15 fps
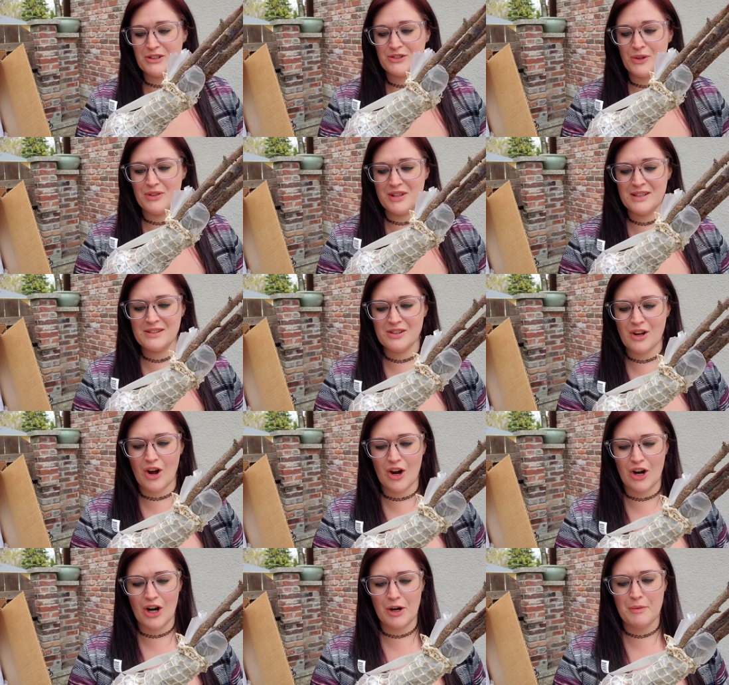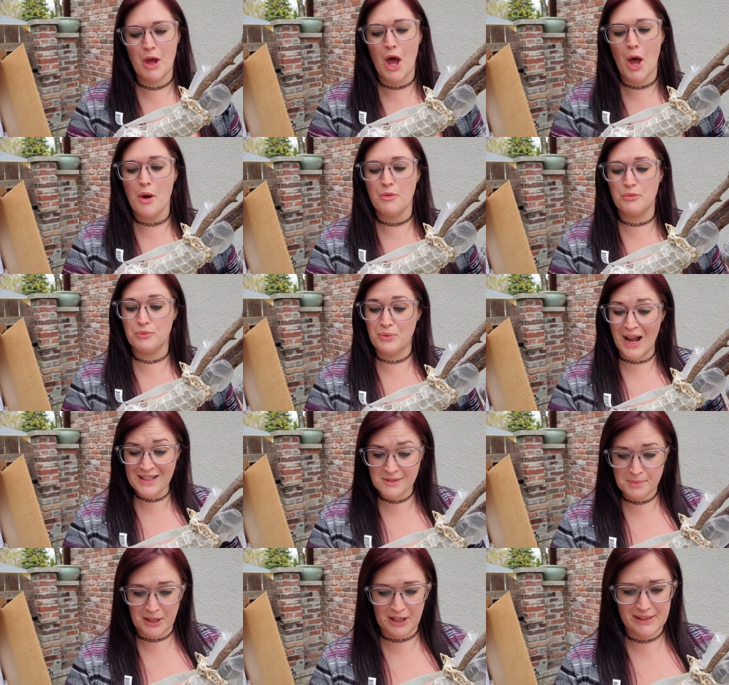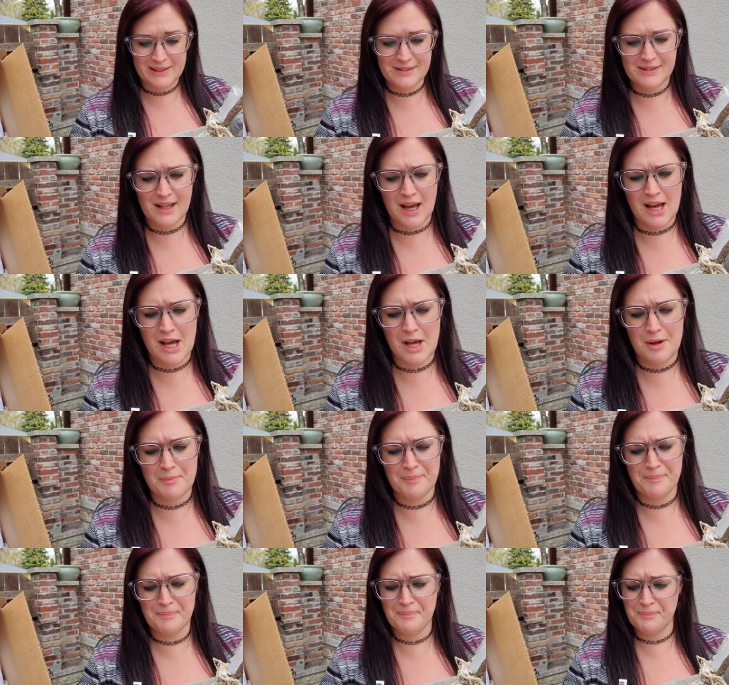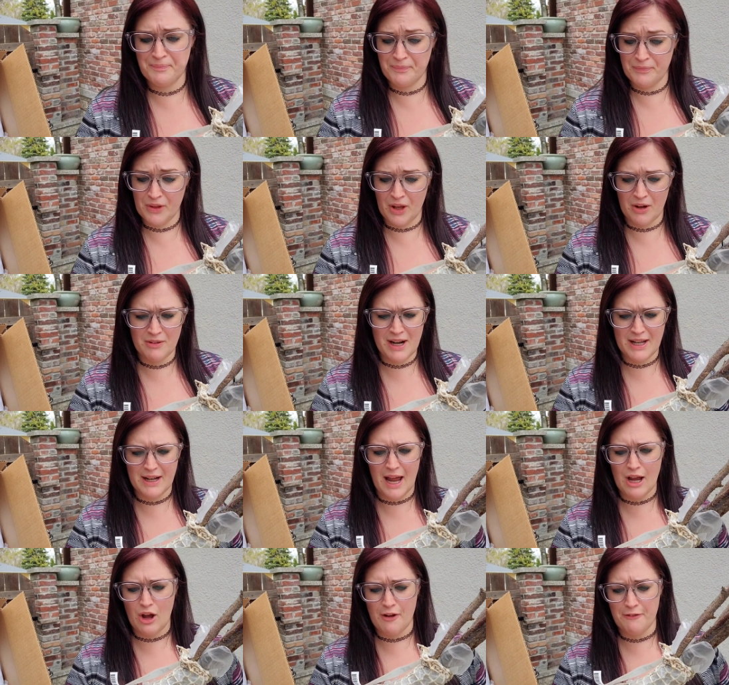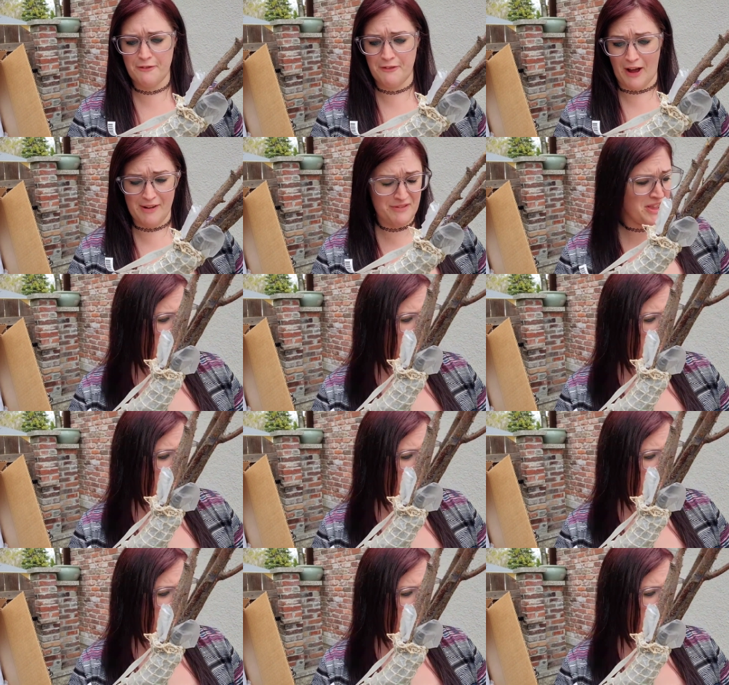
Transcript: So these are raspberries. Um, all right, I got five of